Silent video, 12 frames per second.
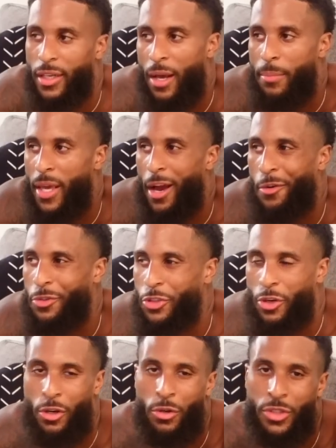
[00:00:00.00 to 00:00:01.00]
know what I mean, I don't
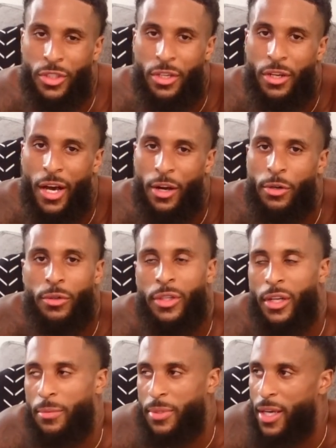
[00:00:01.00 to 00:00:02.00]
struggle still, I don't, you
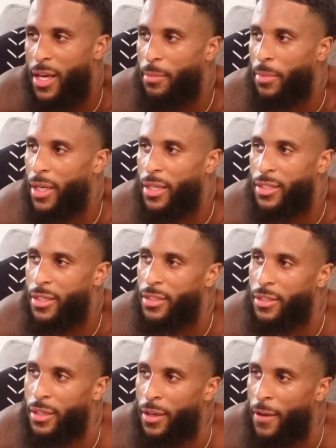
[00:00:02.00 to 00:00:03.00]
know what I'm saying? But it just,